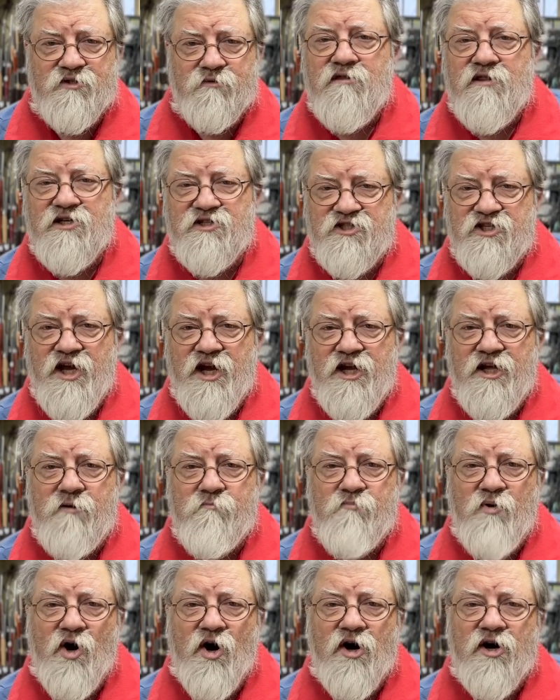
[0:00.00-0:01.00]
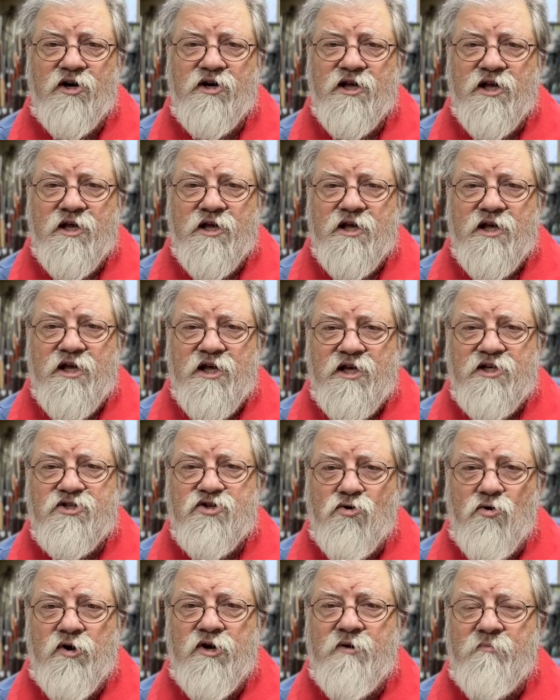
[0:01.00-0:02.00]
The second part is
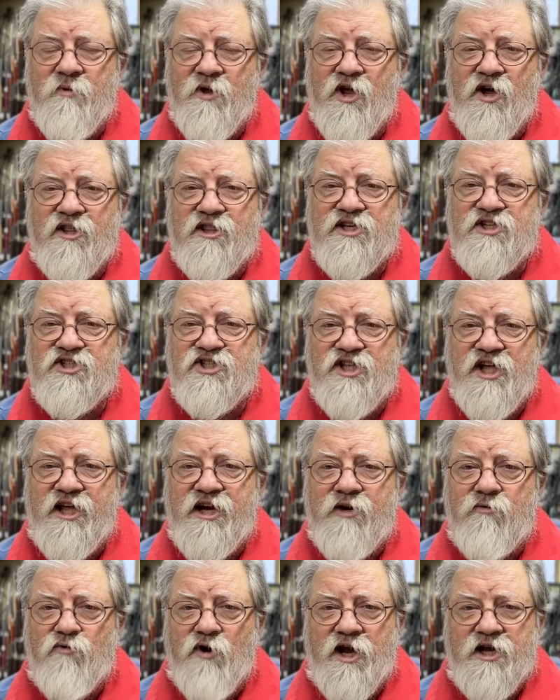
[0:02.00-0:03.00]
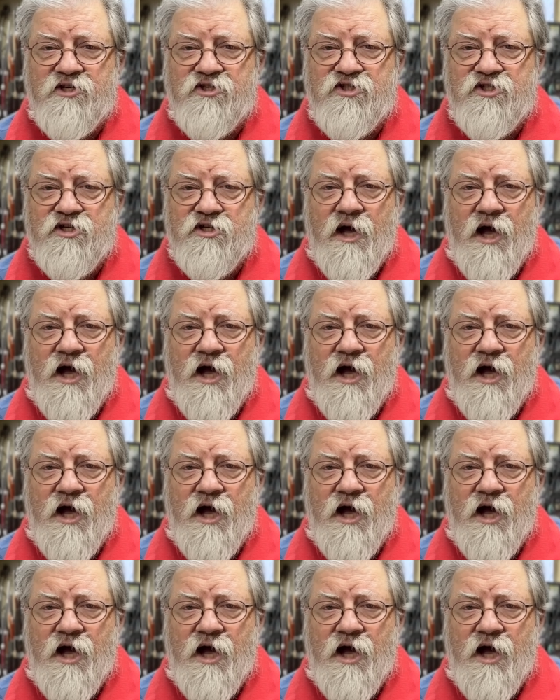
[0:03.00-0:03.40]
going to be on the steady rest,